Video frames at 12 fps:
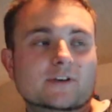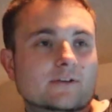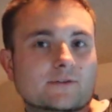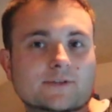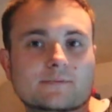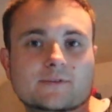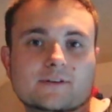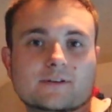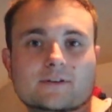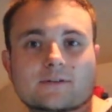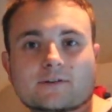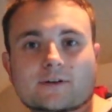video on something, I
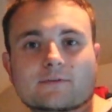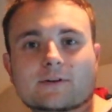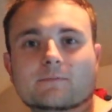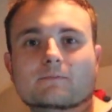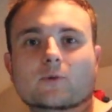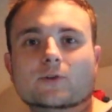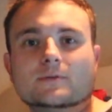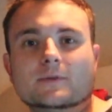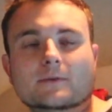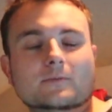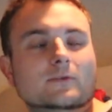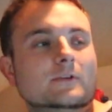don't know, I don't really watch them
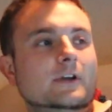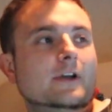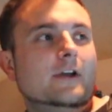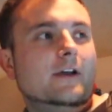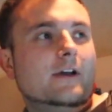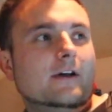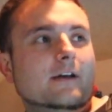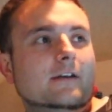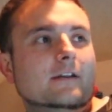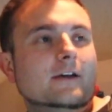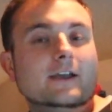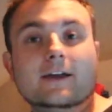anymore.
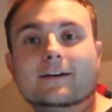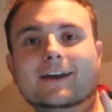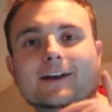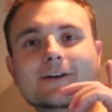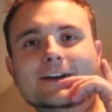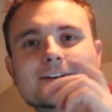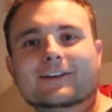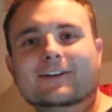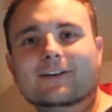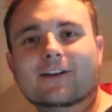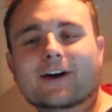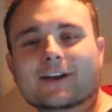And yeah, anyway,
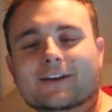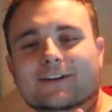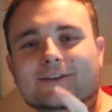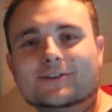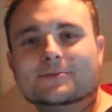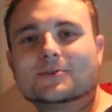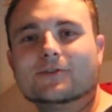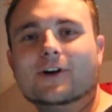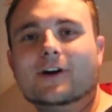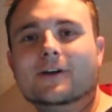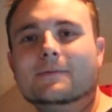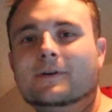like,
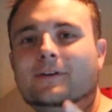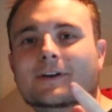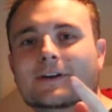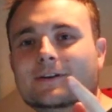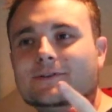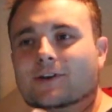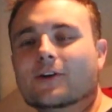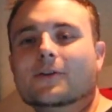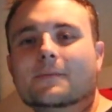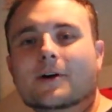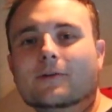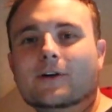subscribe, turn on
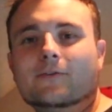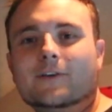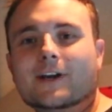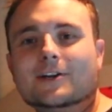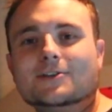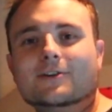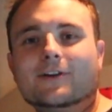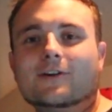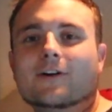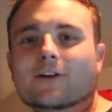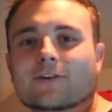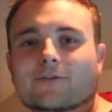the bell notification
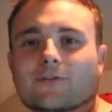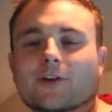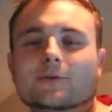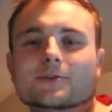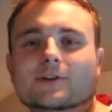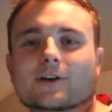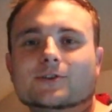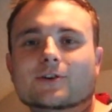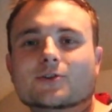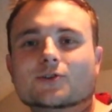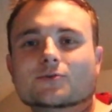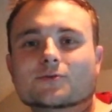icon, follow us on our
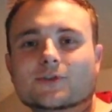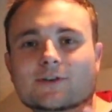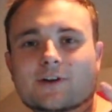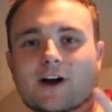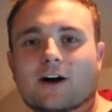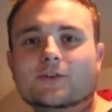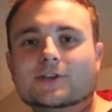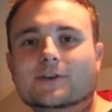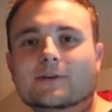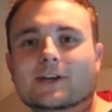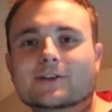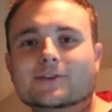socials. I'll see
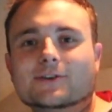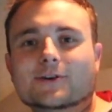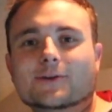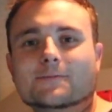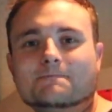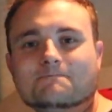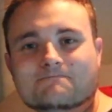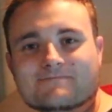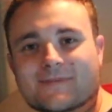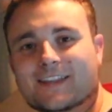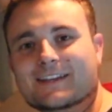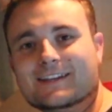you again soon.
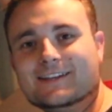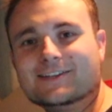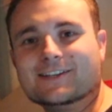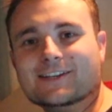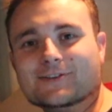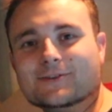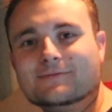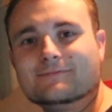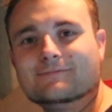See you soon.